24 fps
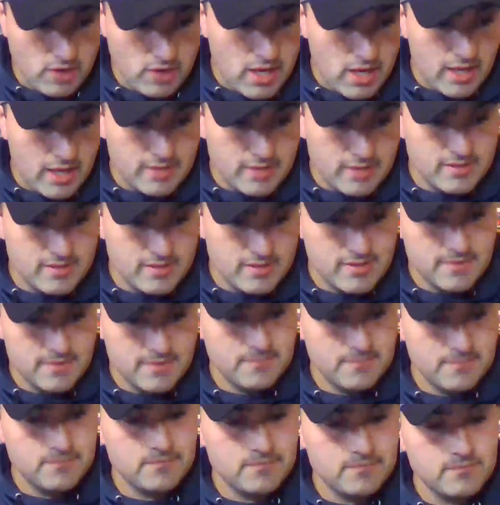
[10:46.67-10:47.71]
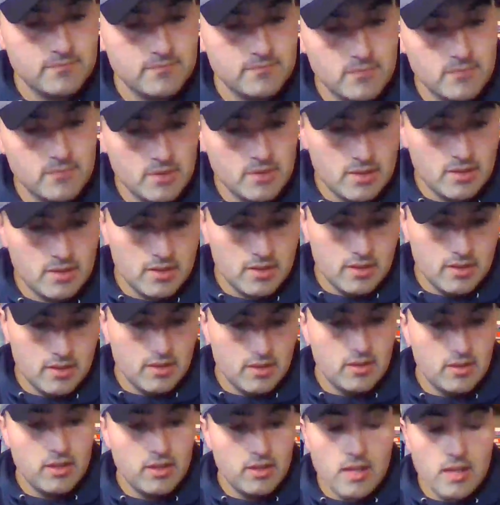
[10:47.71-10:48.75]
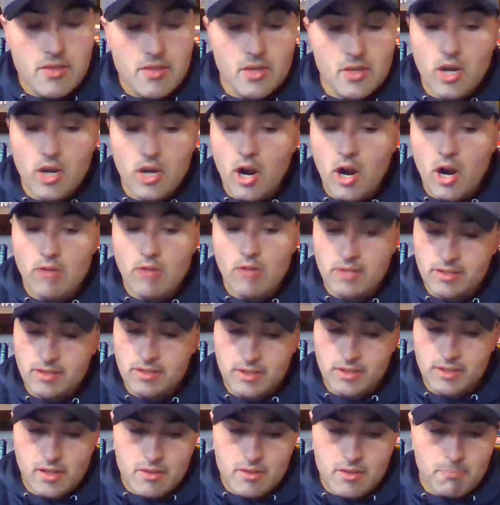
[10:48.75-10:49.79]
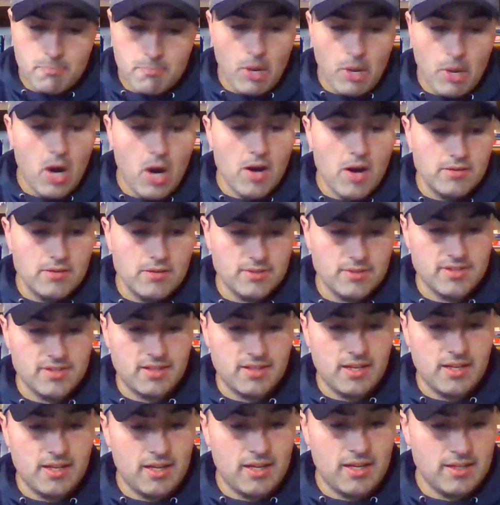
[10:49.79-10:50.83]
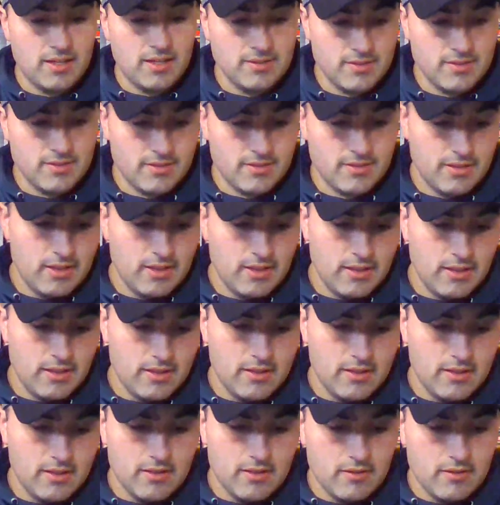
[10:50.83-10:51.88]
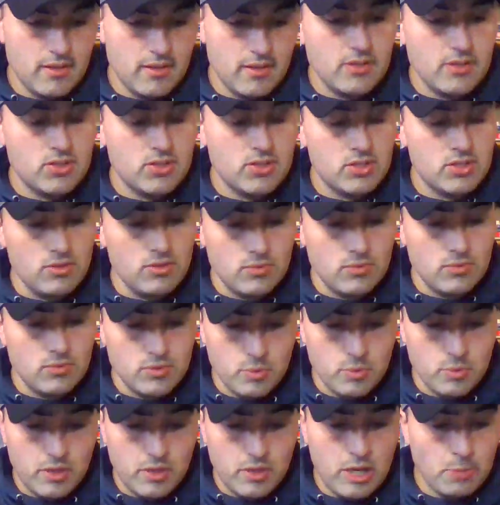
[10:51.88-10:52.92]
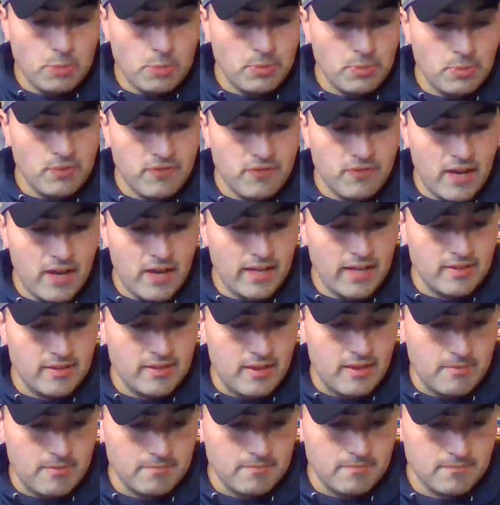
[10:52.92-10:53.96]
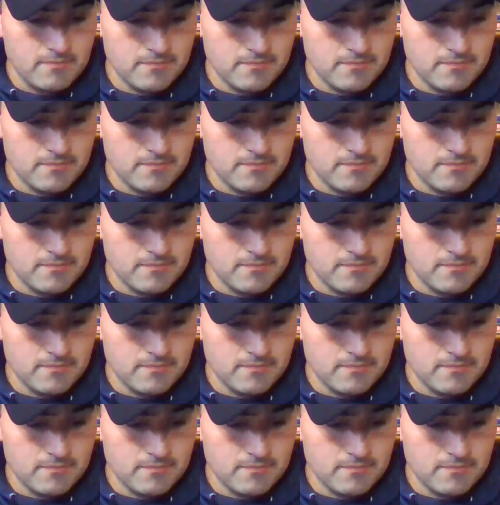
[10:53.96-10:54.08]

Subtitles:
Hans. "In the garden and in the barn," said Hans. "These shoes will help you find them."